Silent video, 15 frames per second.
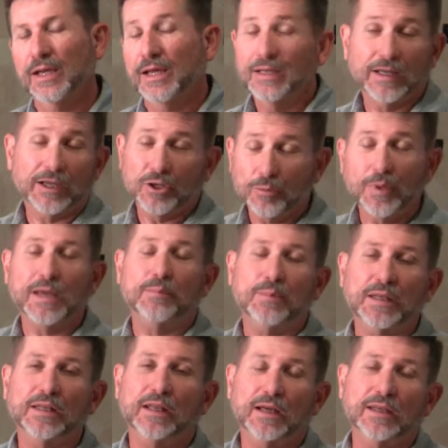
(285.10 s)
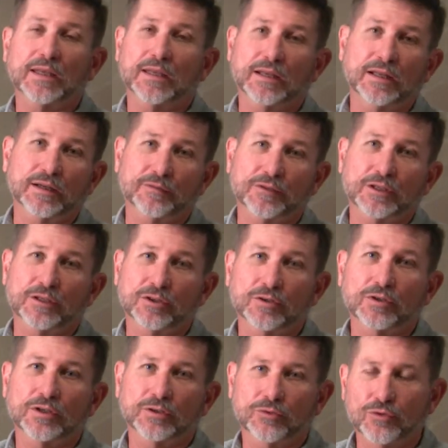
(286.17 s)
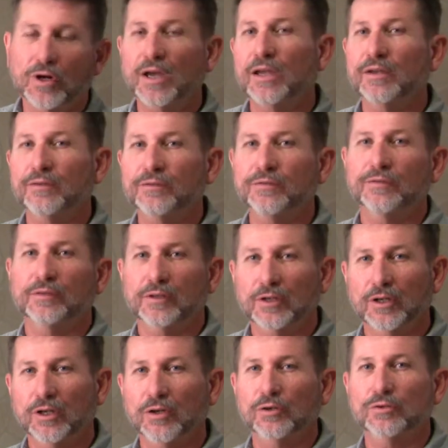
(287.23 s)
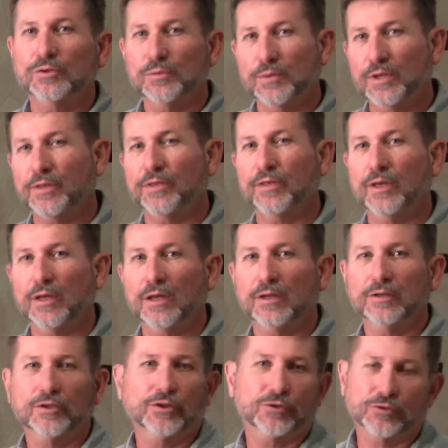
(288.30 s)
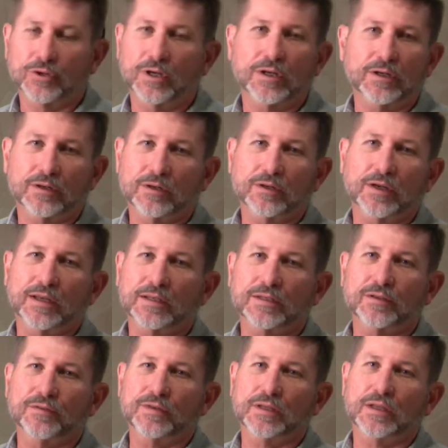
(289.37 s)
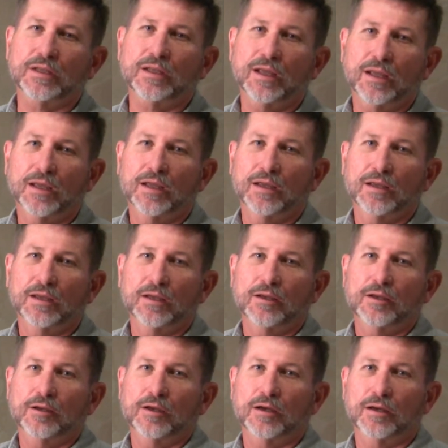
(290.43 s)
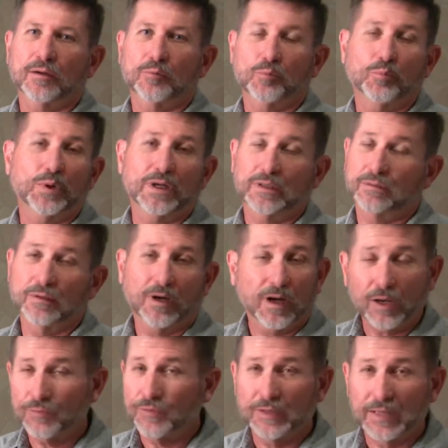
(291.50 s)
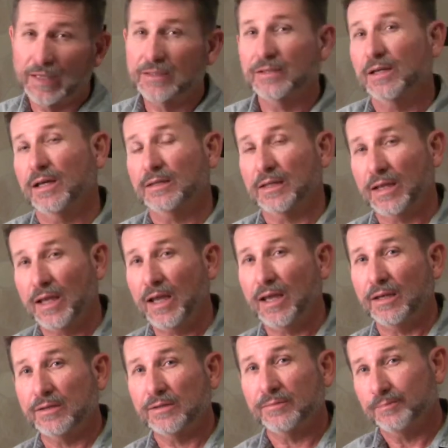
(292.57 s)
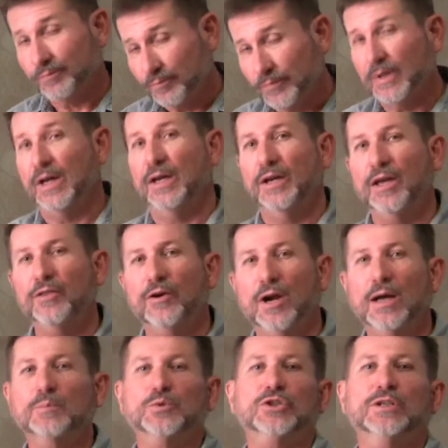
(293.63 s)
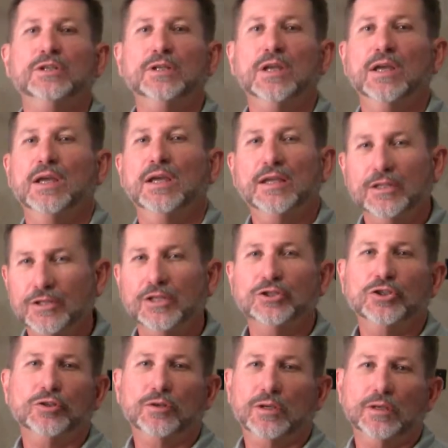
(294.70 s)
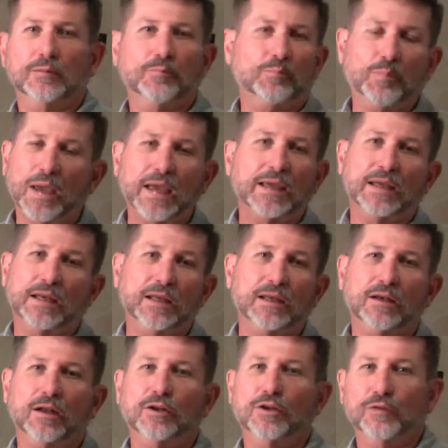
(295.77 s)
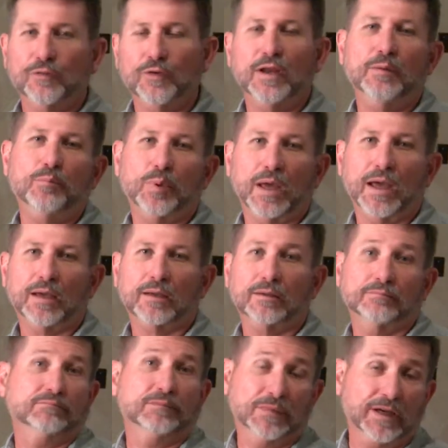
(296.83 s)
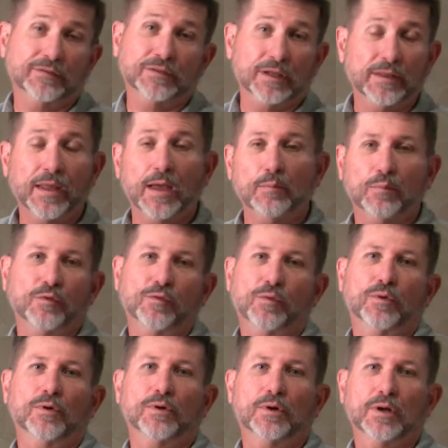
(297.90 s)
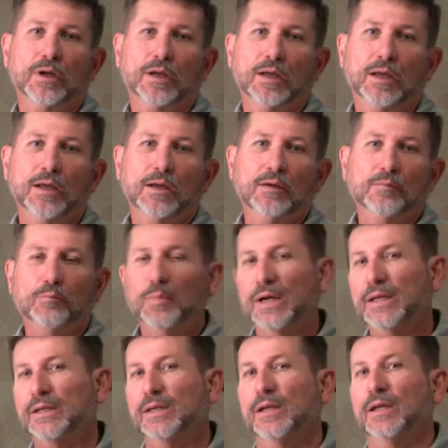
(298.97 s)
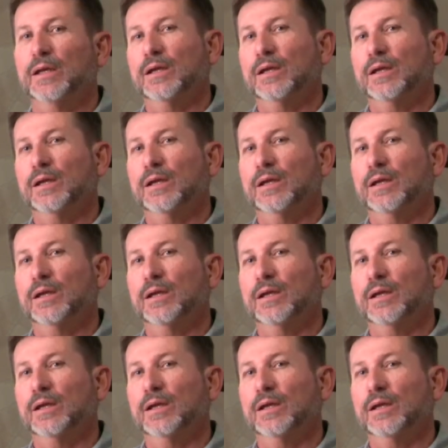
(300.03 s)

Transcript: Now, you might be lucky enough that you can drive close with your truck or ATV, but often that's not the case. Another option is that you can pack it in on your frame pack. I've done that before. But